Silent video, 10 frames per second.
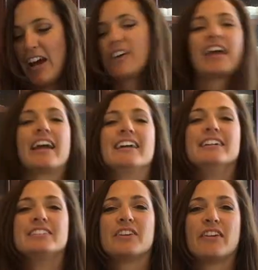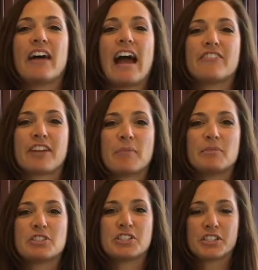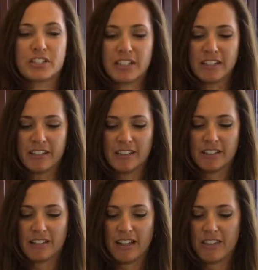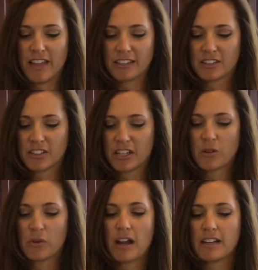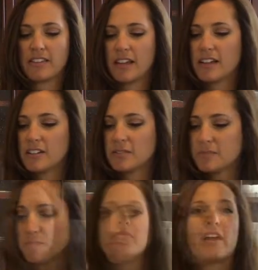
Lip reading: Okay, so we have 1/2 cup of sugar, and that's going to go right in there.